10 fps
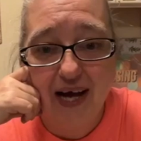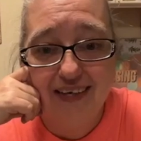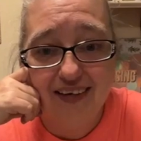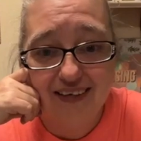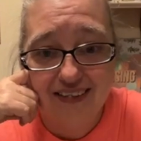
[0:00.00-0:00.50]
my
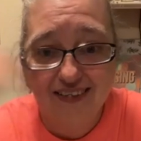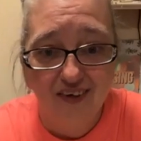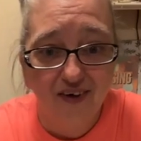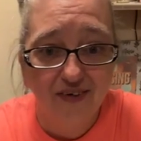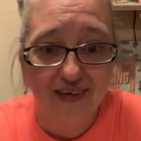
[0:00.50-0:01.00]

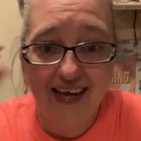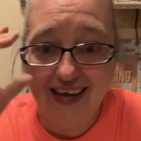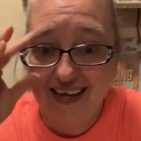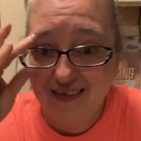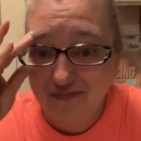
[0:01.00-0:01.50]
youngest daughter
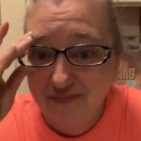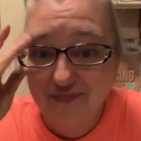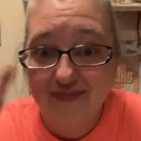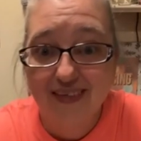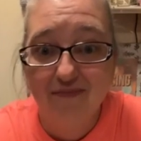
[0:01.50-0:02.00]
came,
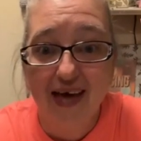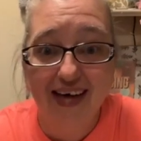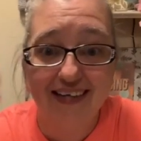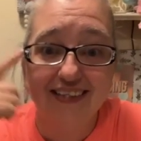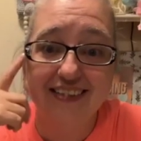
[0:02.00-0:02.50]

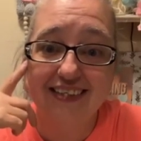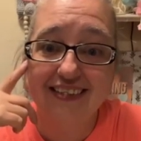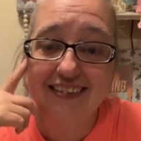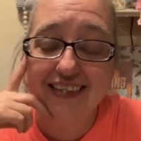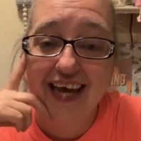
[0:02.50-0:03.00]

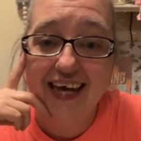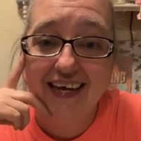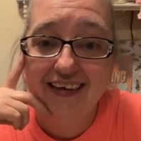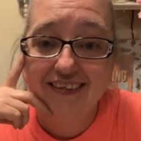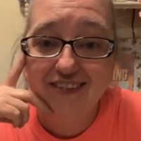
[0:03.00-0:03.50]
Madison,
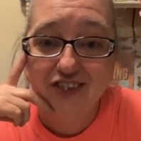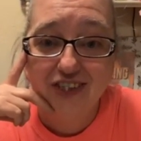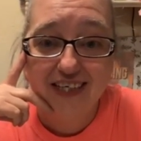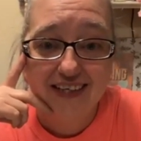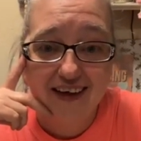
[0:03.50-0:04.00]
and
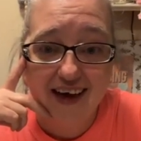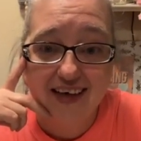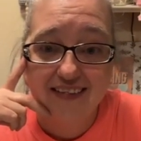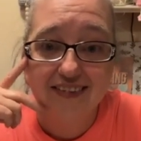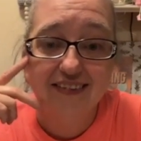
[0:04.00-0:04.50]
she
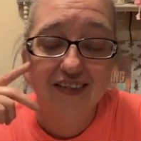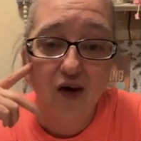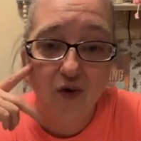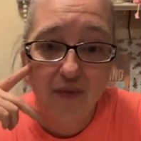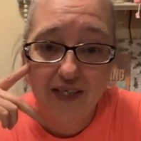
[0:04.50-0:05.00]
had
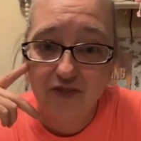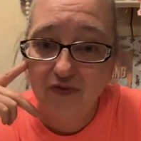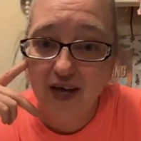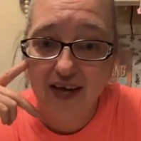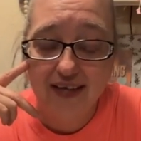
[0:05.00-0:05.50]
so much
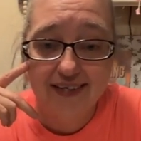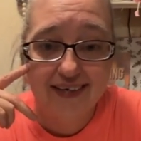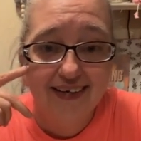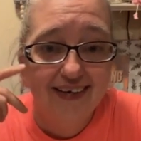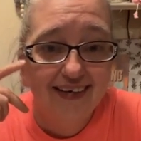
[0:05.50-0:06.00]

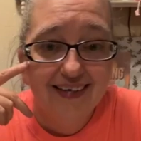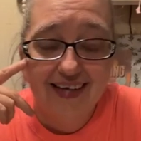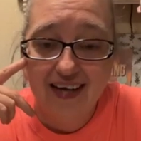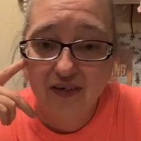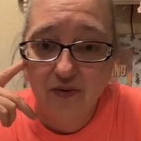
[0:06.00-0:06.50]
fun.
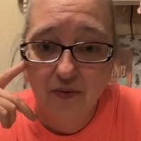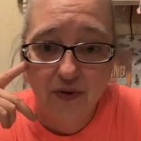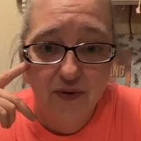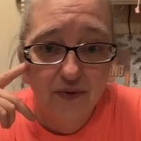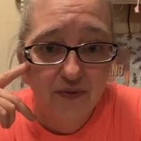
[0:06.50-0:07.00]
Carol
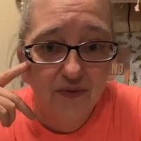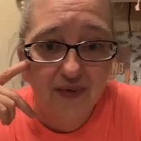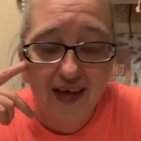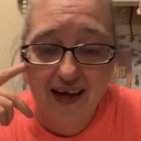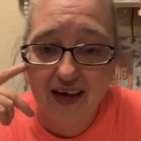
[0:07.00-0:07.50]

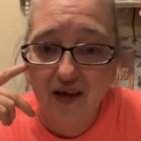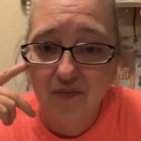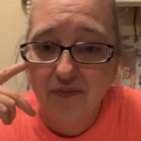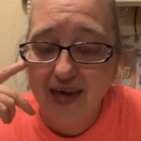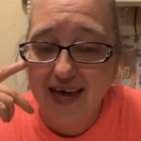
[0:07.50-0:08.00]
Ruth,
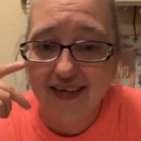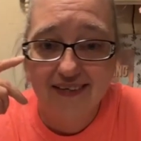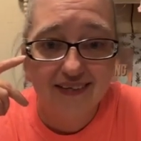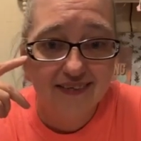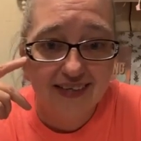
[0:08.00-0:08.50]

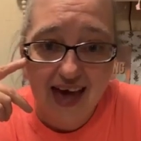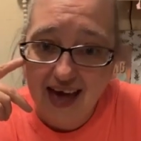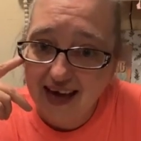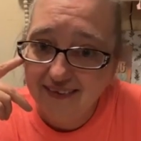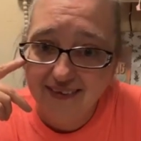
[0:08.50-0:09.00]
and
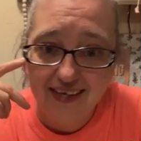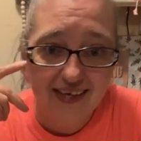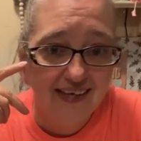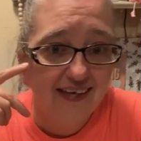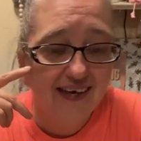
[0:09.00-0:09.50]

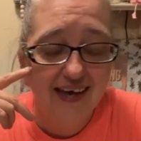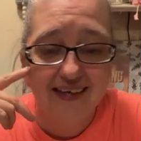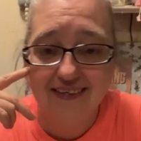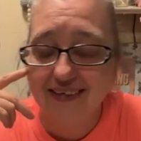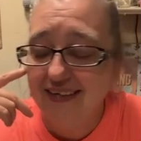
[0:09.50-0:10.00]
Kathy,
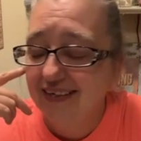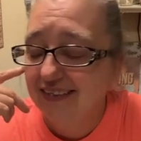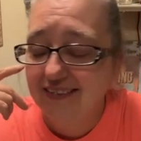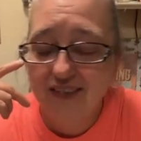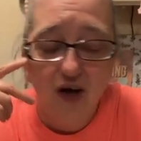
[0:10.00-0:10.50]
and
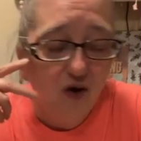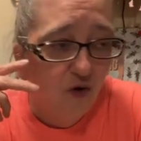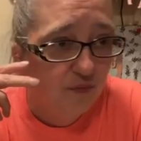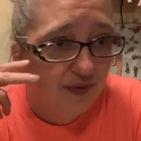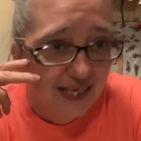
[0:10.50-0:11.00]

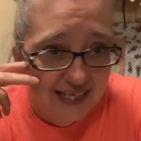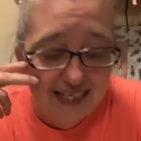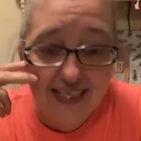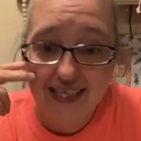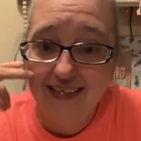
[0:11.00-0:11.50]
so
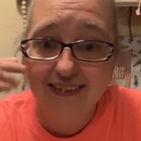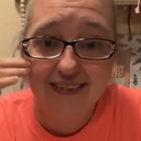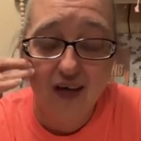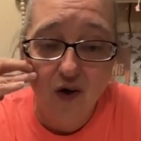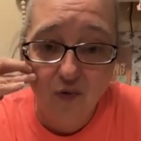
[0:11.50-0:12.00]
many
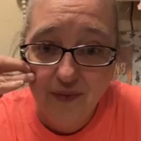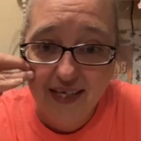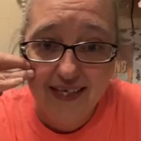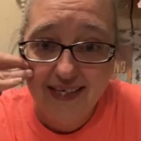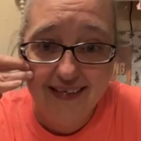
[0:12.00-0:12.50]

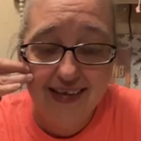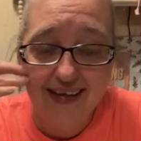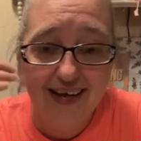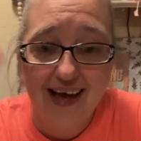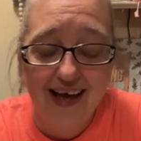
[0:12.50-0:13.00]

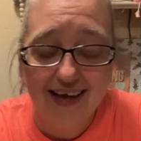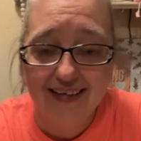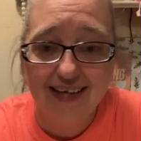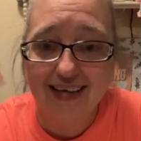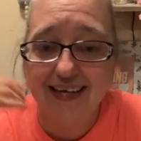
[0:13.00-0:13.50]
that
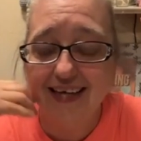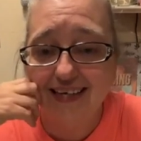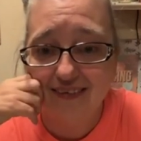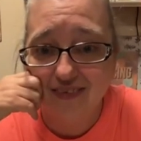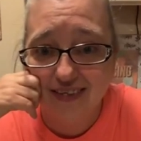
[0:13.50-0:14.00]
I
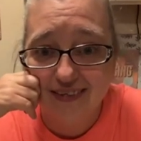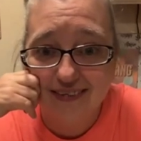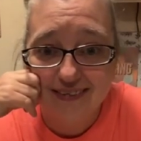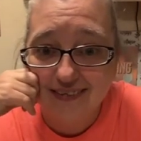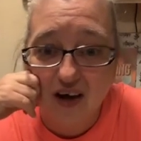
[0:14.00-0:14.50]
can't even
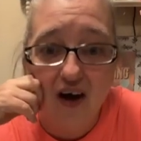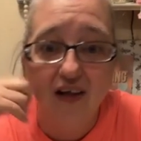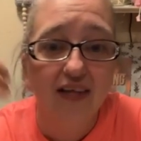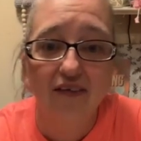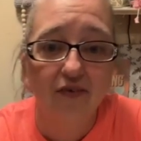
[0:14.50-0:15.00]

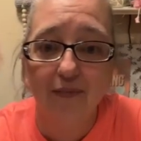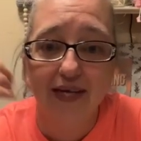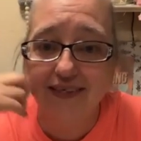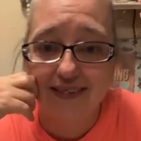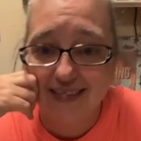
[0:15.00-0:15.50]
call
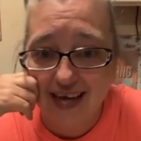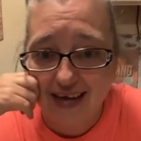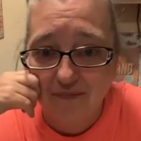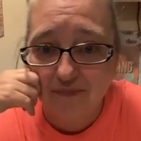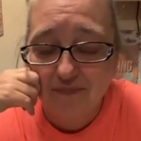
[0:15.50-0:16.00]
everybody's
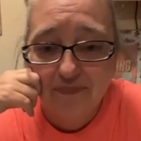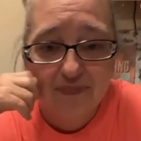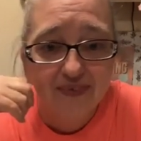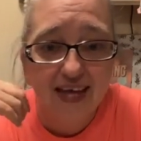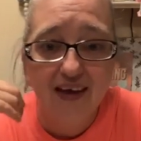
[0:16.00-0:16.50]
name.
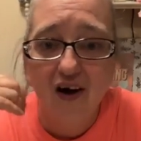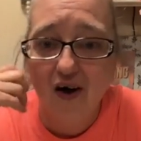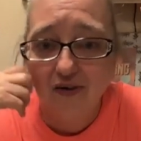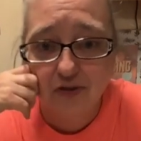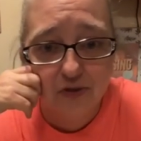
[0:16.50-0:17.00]
They
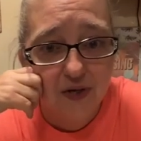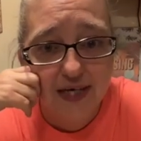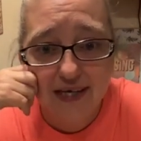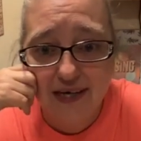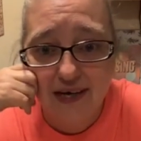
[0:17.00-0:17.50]
all
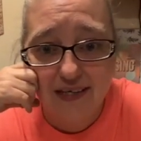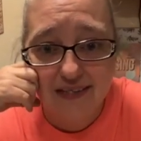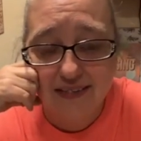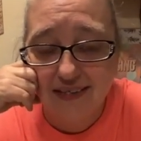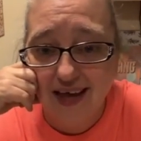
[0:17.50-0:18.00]
treated
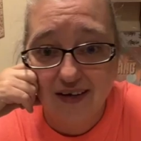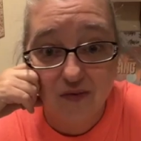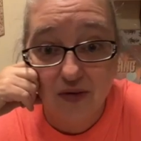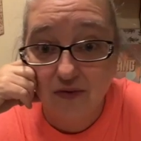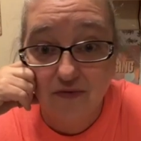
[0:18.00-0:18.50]
us
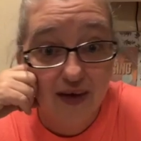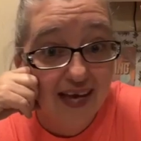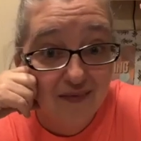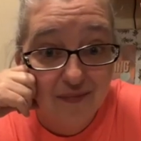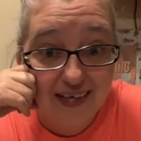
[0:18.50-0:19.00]
like we were
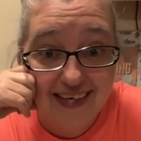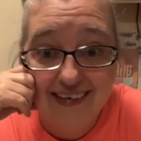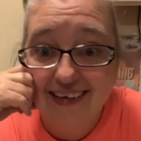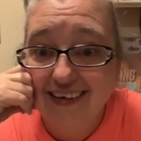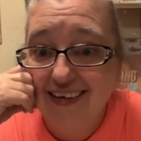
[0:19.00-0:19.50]

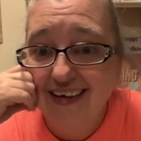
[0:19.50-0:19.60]
family.